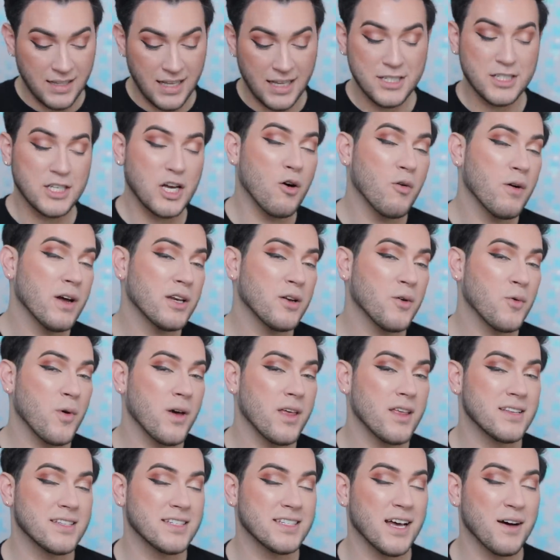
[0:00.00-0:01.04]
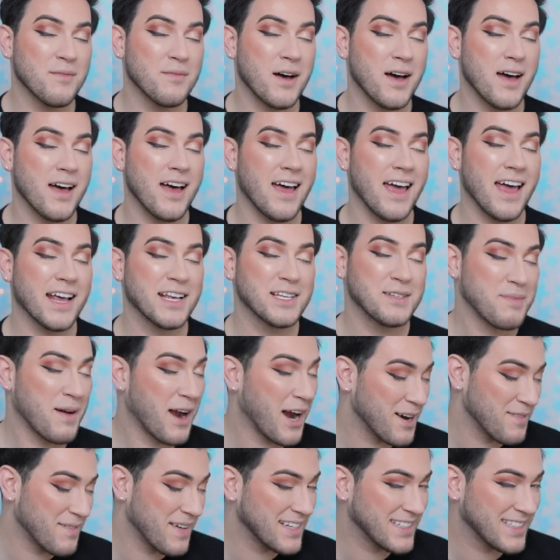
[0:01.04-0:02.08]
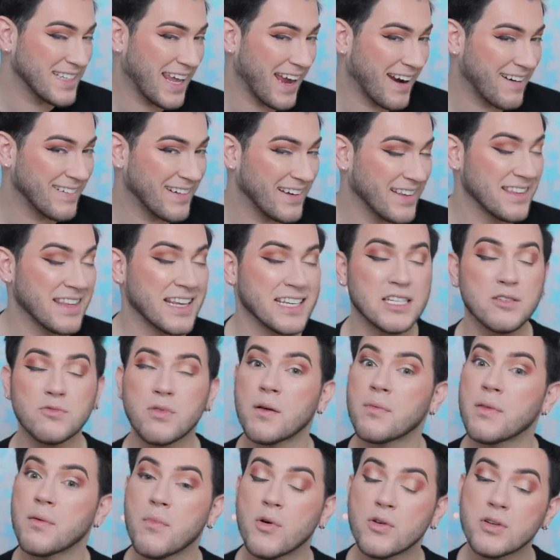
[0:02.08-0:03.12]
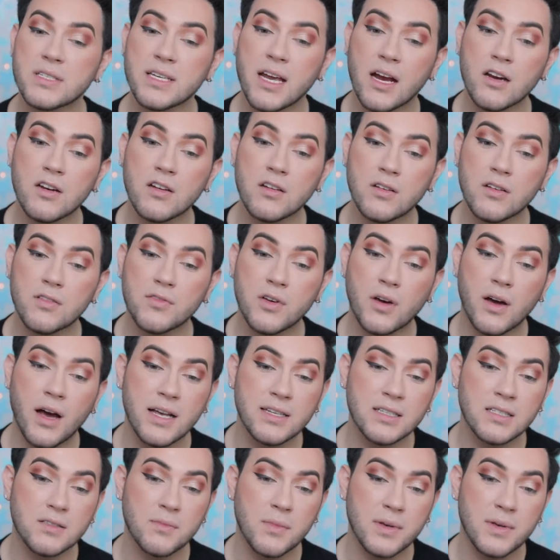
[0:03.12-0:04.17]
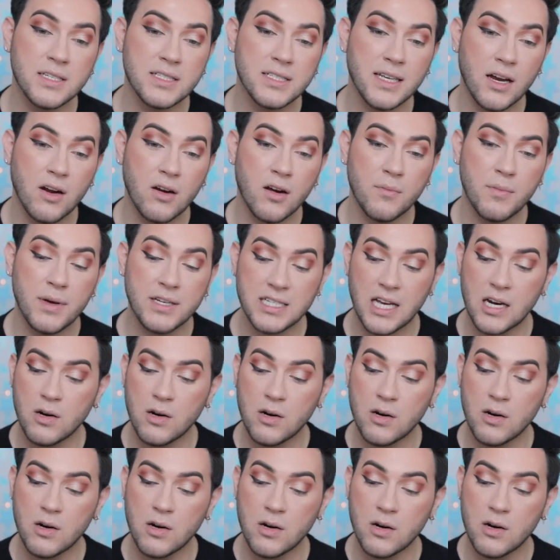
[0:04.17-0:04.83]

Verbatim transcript: Let's go in with some expired mascara. This is one of the most scared of you guys is mascara, bitch.